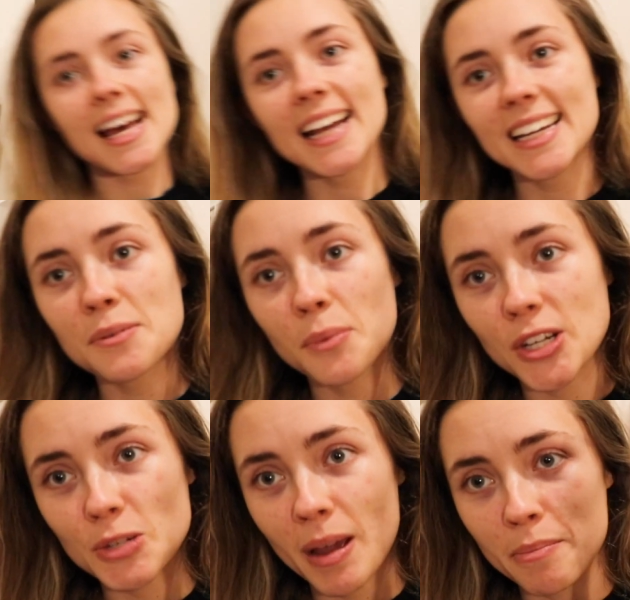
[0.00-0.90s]
I didn't
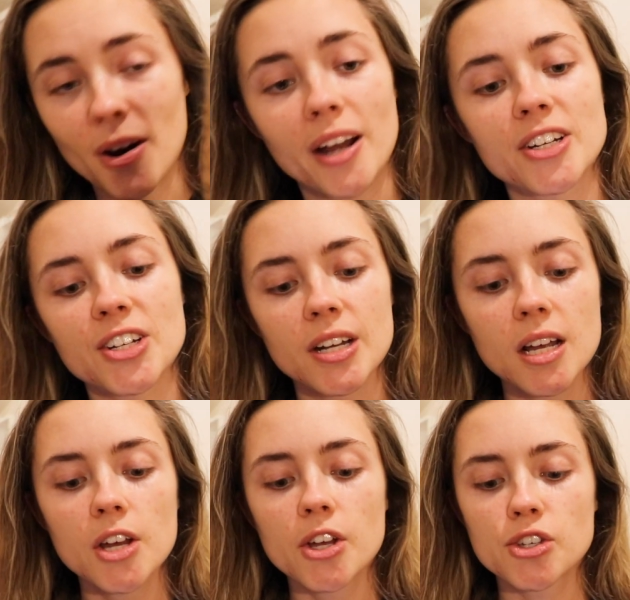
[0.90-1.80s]
wash my brush.
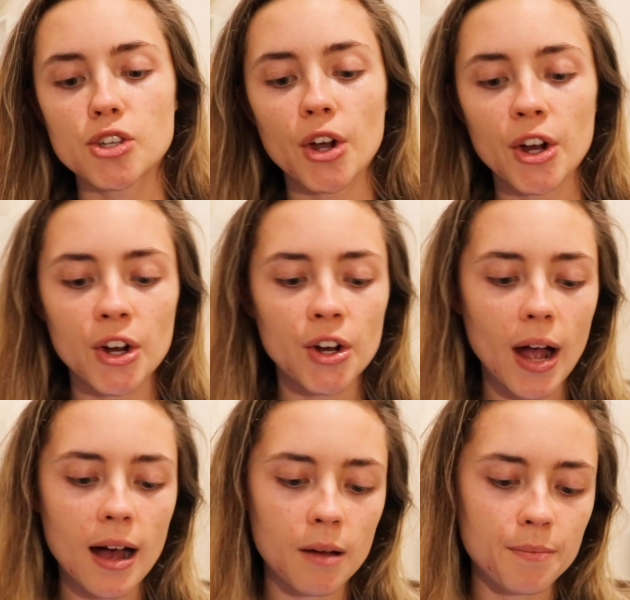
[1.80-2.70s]
So
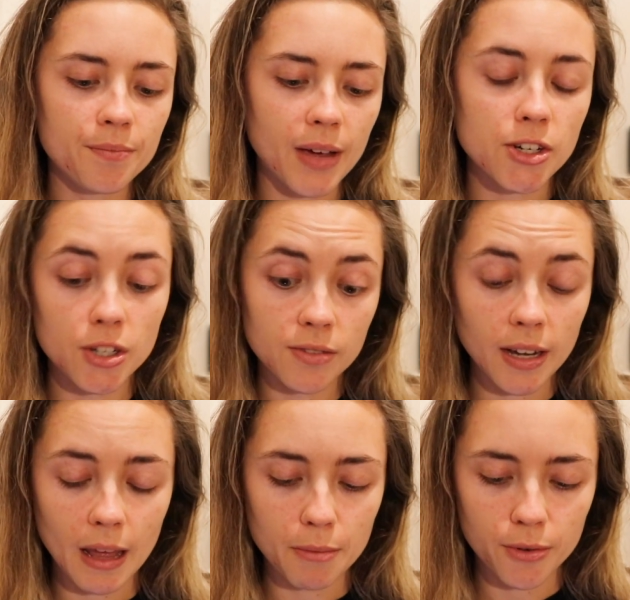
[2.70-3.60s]
I should have
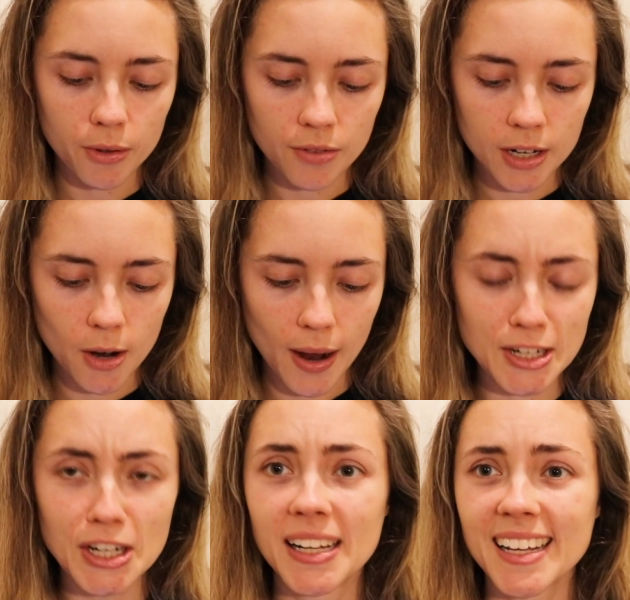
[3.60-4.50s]
done that before the video,
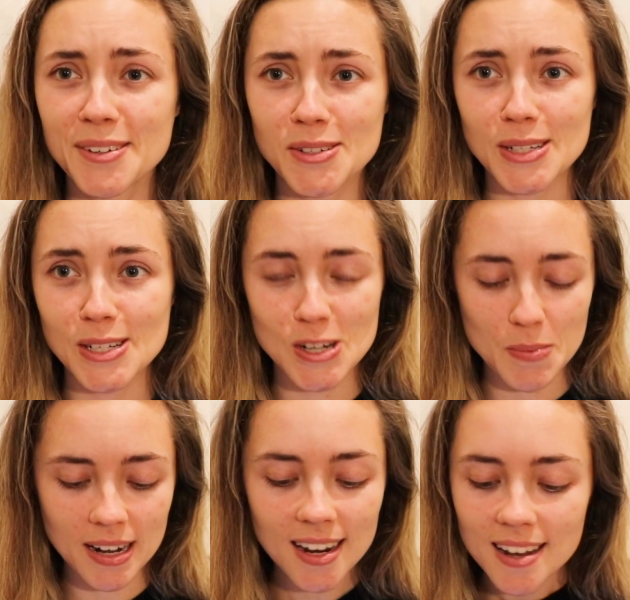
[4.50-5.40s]
actually. It was really
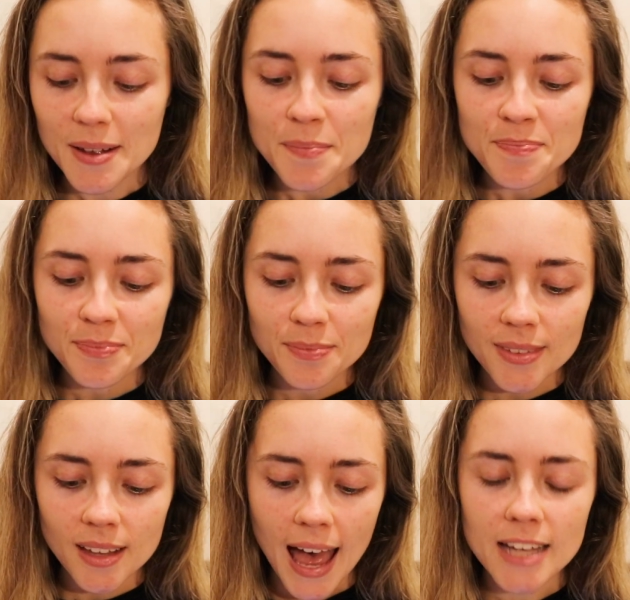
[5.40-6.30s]
stupid.
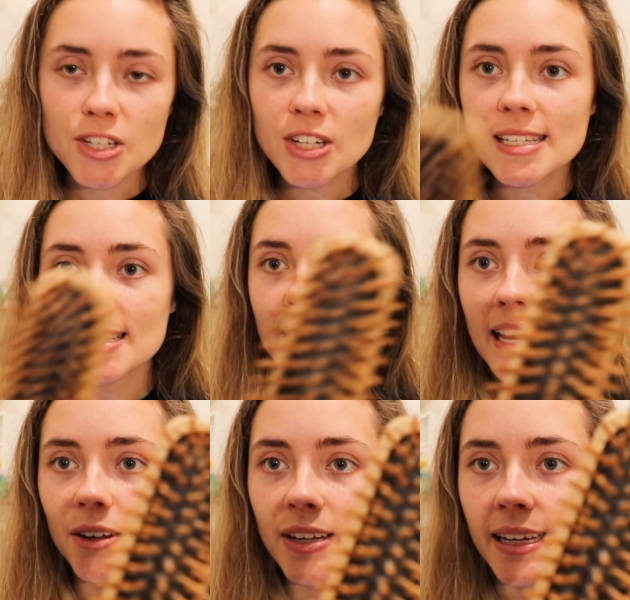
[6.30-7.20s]
As you can
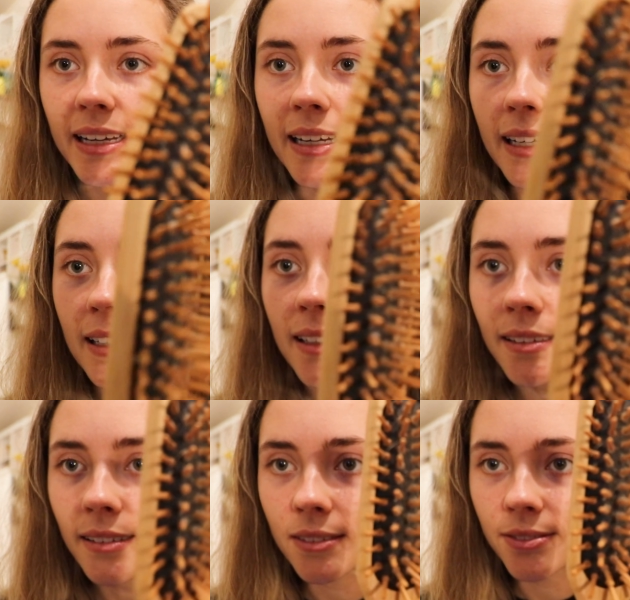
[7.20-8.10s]
see on
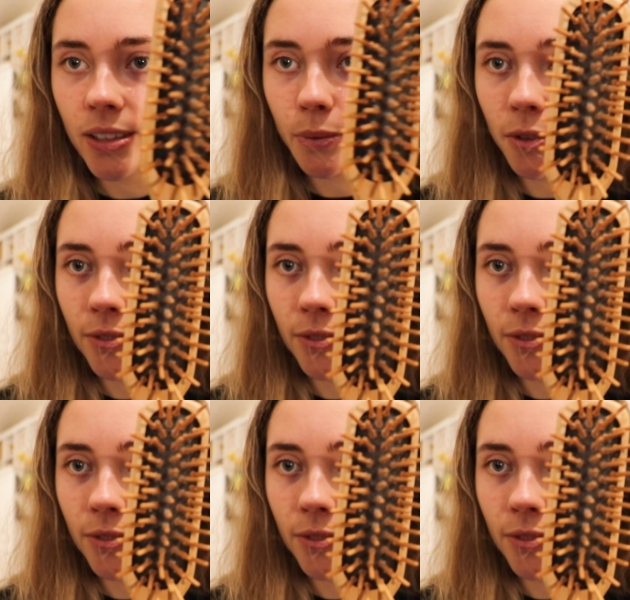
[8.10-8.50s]
here, if it will